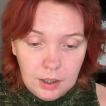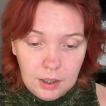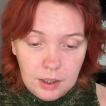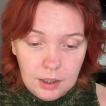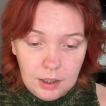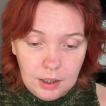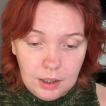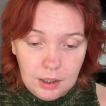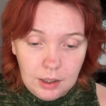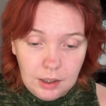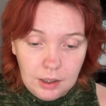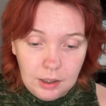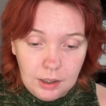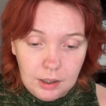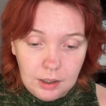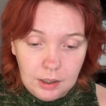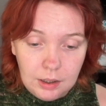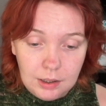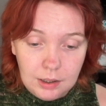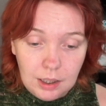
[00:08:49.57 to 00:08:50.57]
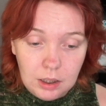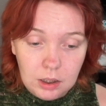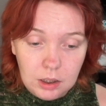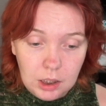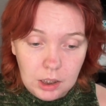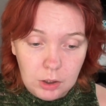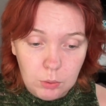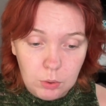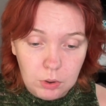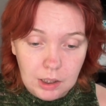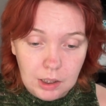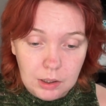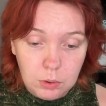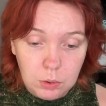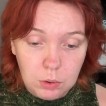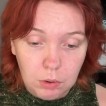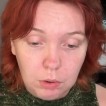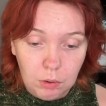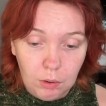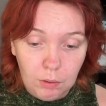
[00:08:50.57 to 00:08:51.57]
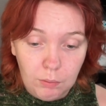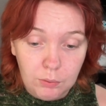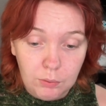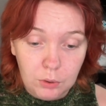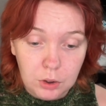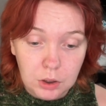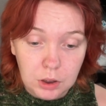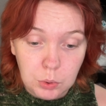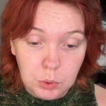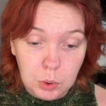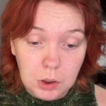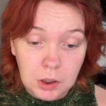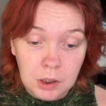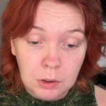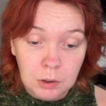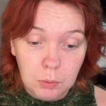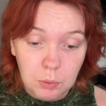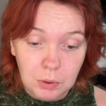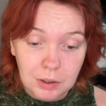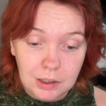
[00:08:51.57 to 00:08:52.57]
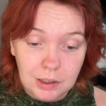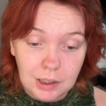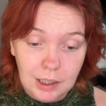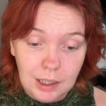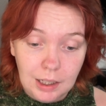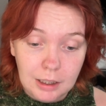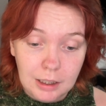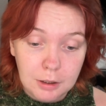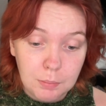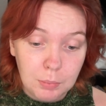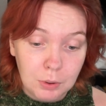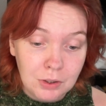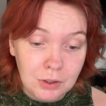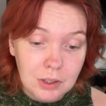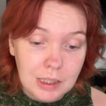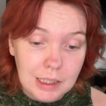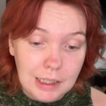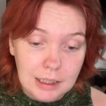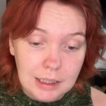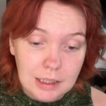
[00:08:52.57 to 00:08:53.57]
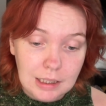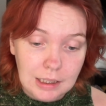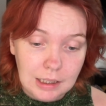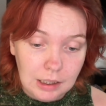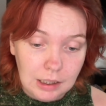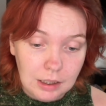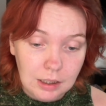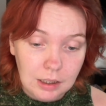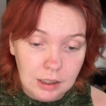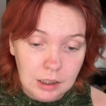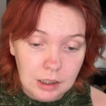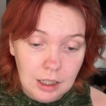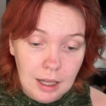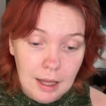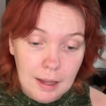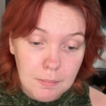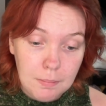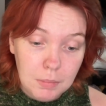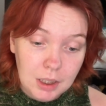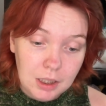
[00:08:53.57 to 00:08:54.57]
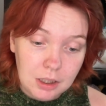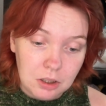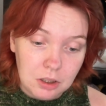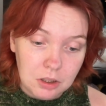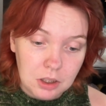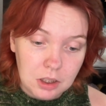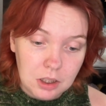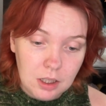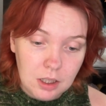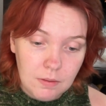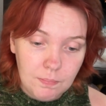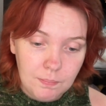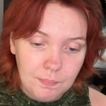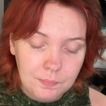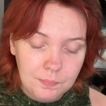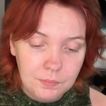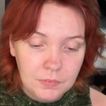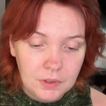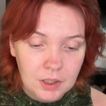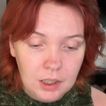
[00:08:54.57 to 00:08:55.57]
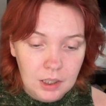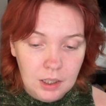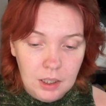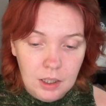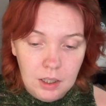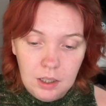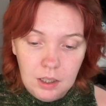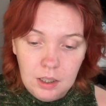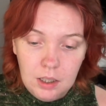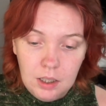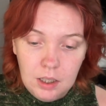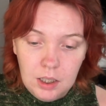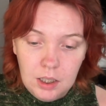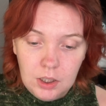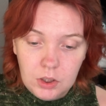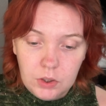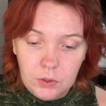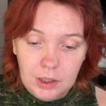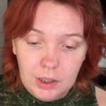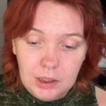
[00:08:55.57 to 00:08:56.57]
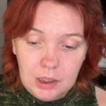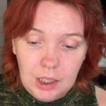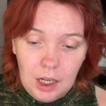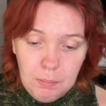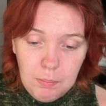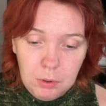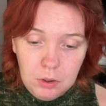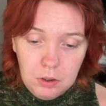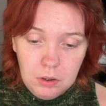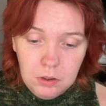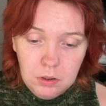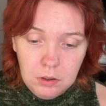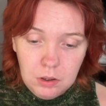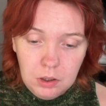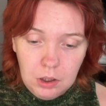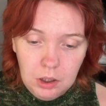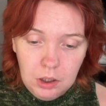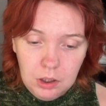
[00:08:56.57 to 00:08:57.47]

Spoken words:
and that equaled out to 428.16 meters. So I doubled